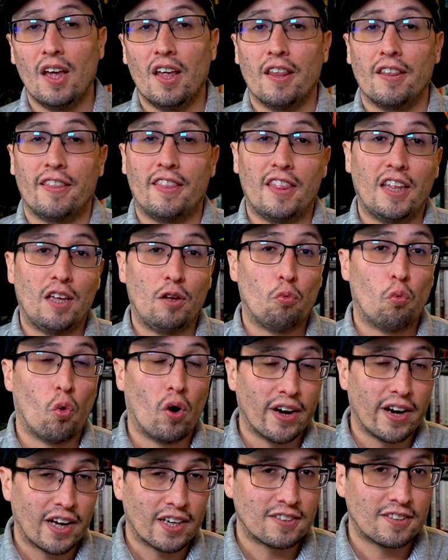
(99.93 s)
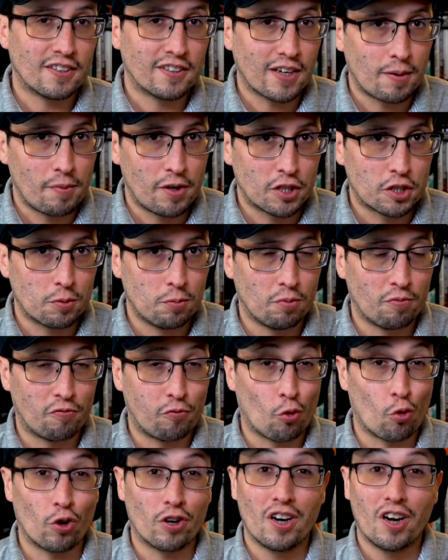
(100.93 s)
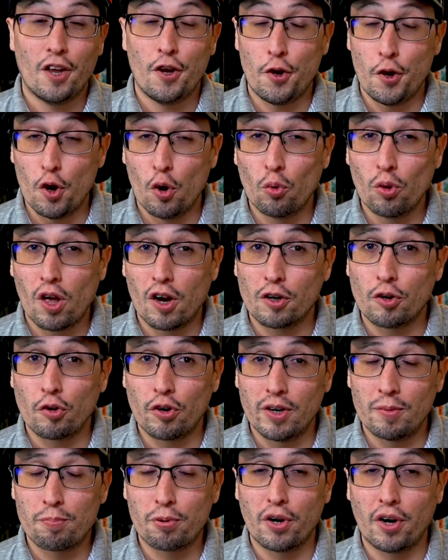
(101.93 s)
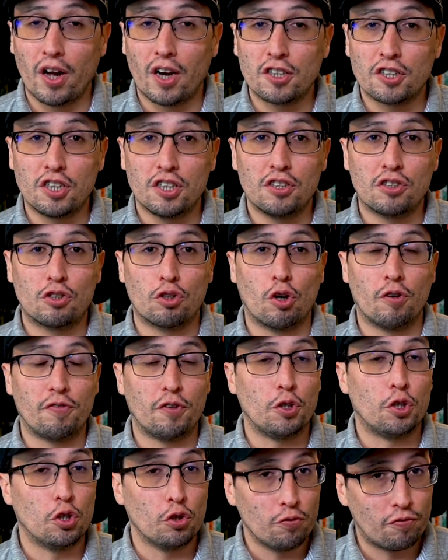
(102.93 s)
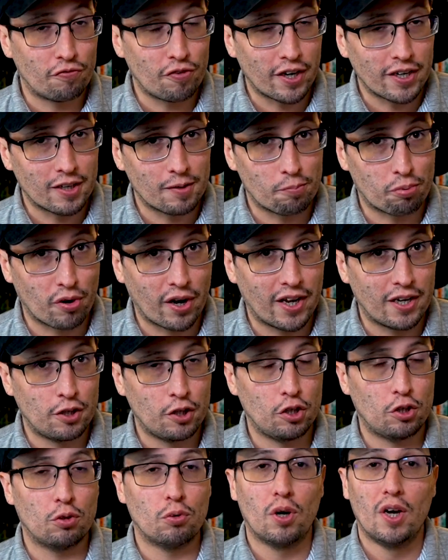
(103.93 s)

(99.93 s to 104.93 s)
The One X, as I mentioned before, no longer in production, so if you do find it brand new,